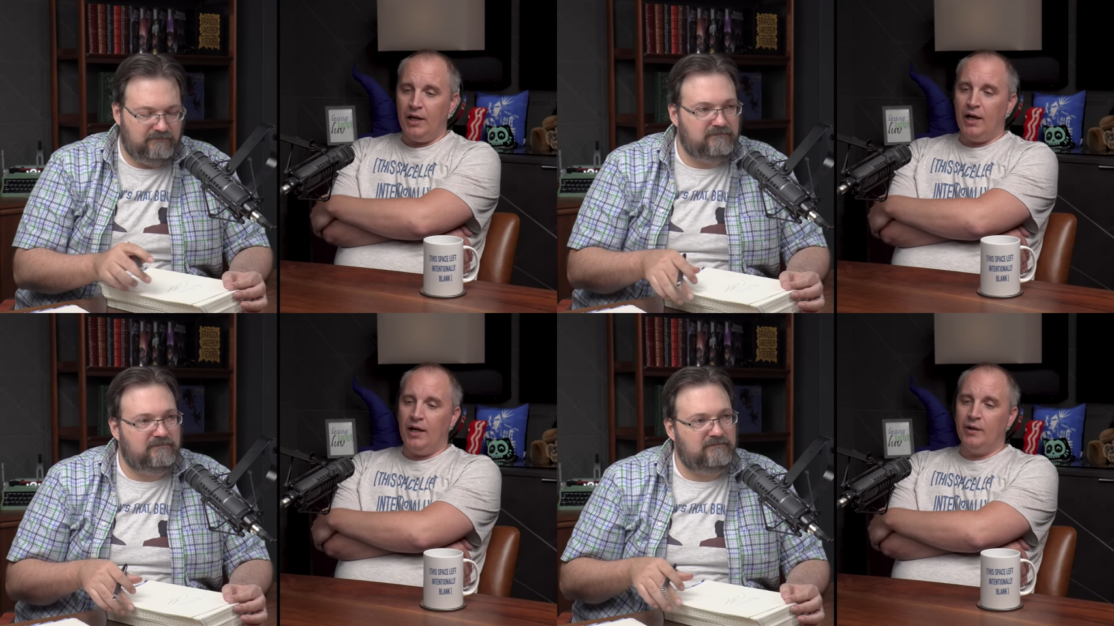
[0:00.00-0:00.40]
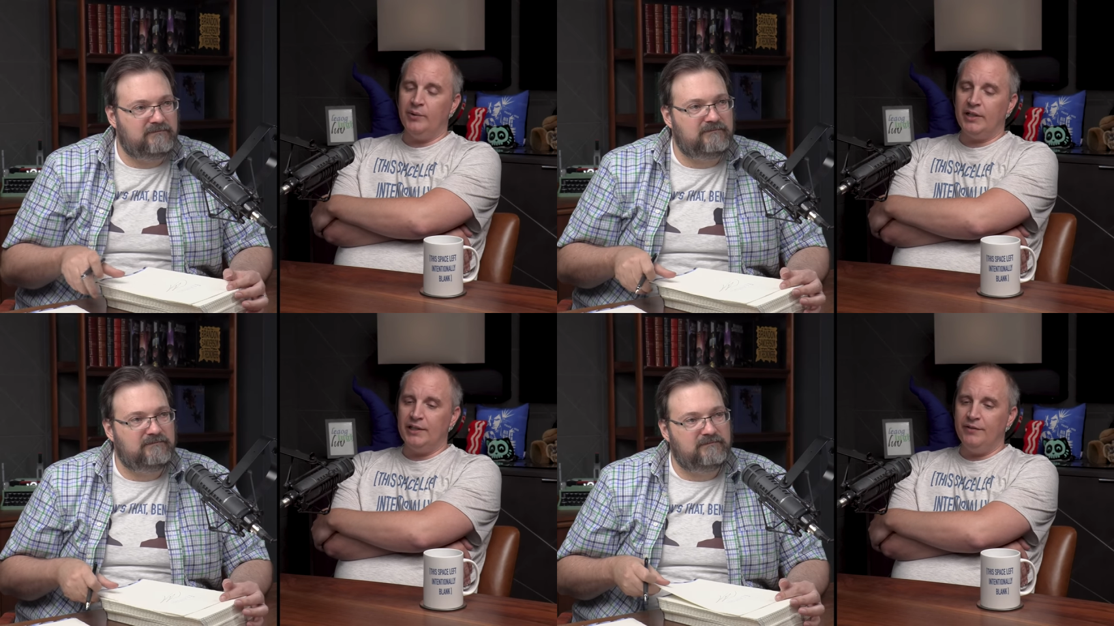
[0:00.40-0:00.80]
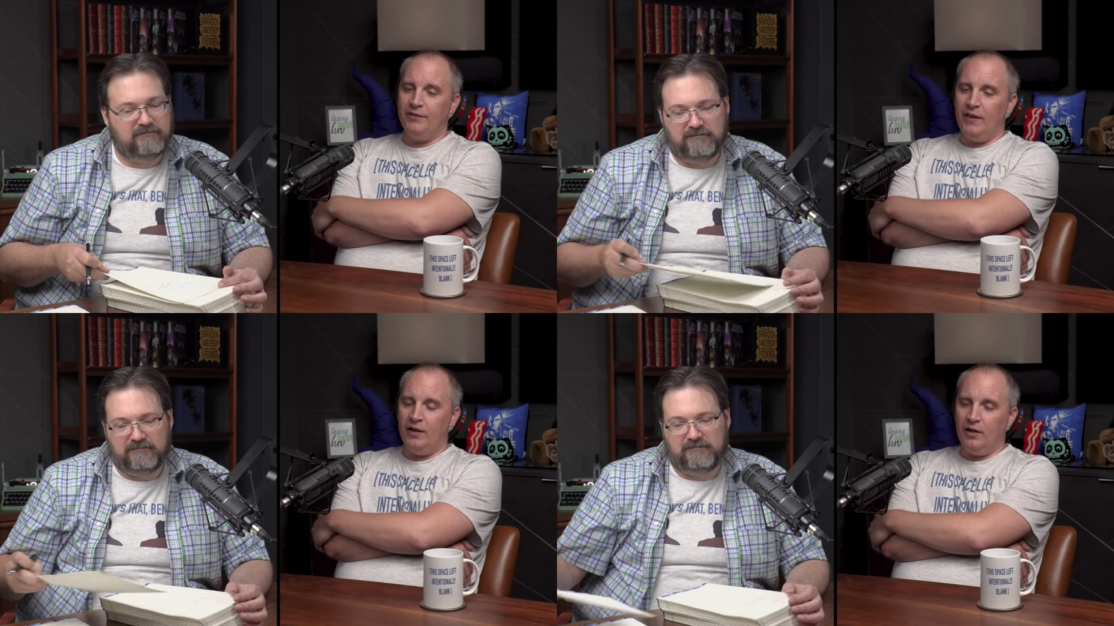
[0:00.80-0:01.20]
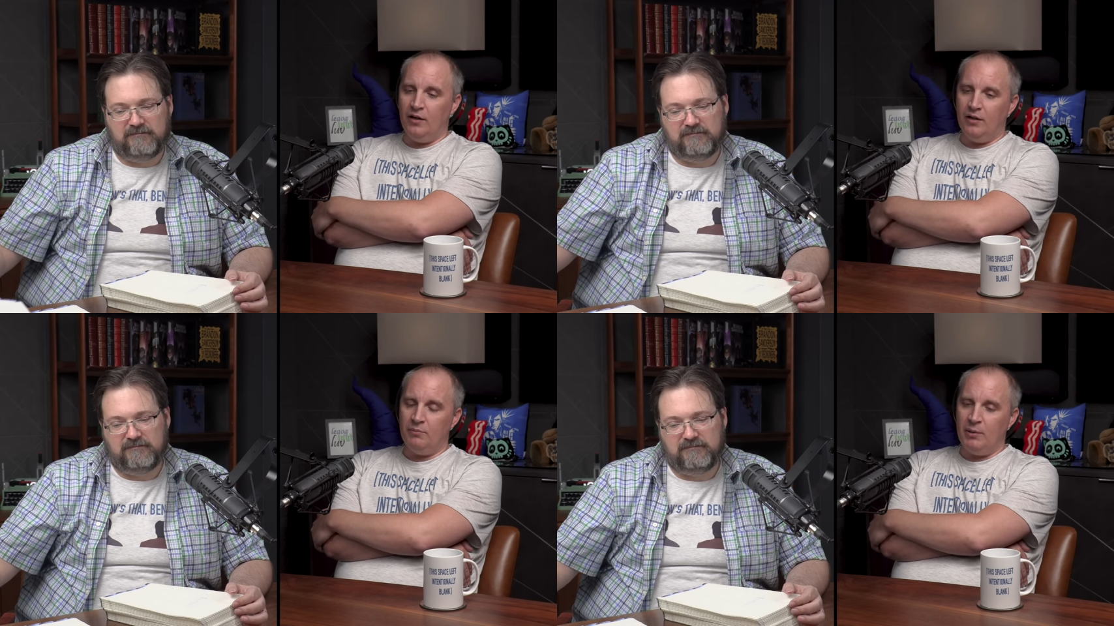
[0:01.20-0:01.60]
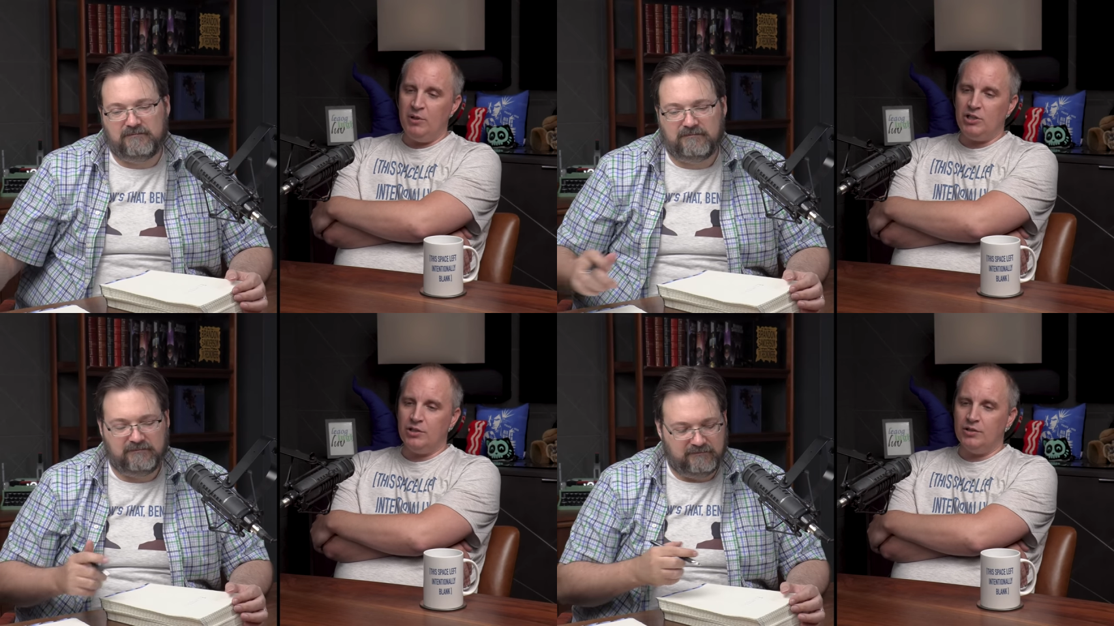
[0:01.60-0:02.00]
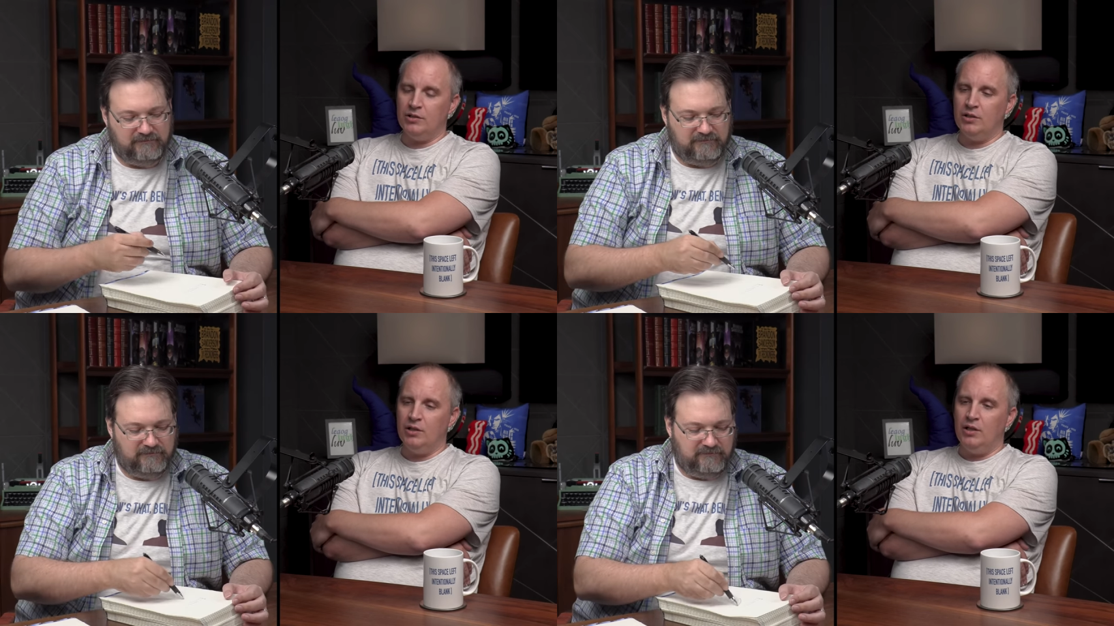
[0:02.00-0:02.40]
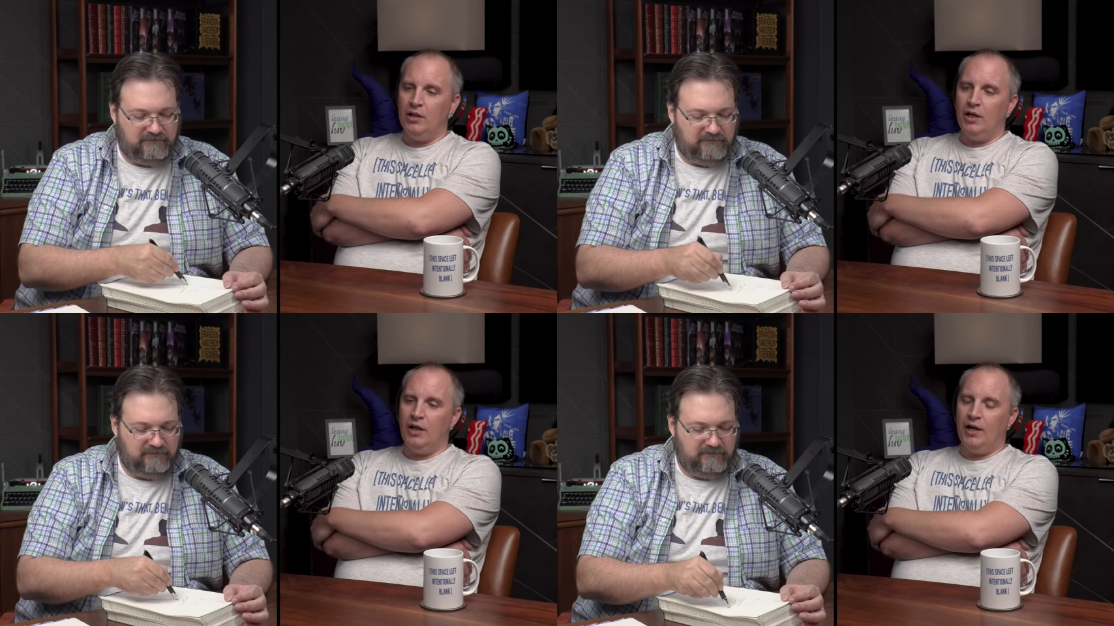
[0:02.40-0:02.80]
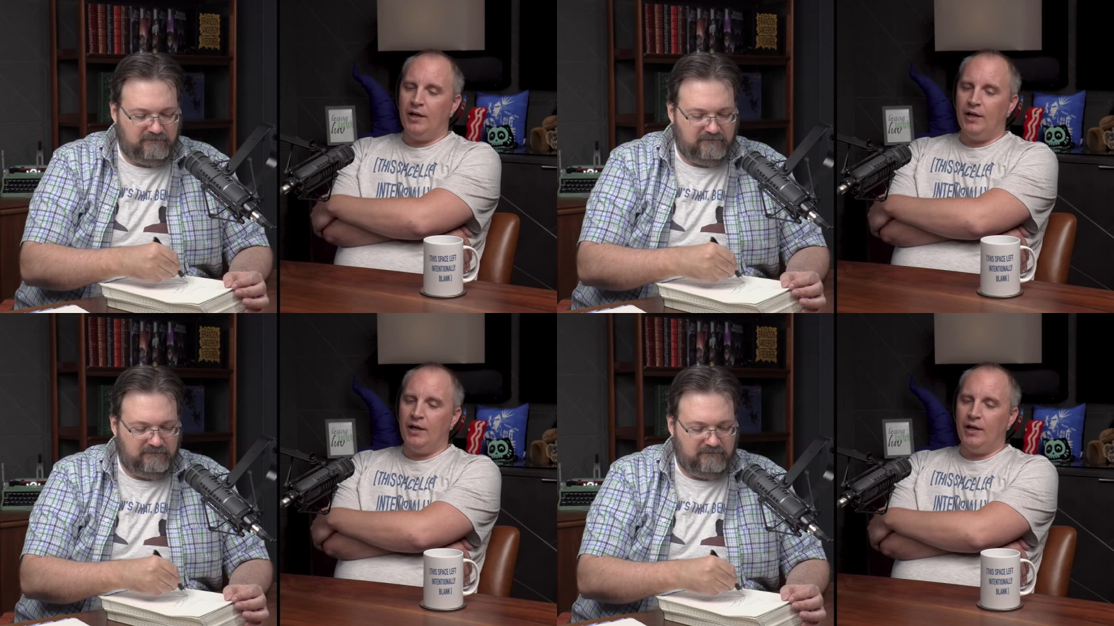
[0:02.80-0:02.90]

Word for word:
Speaker 1: Uh, when I lived there on my mission, mm-hmm.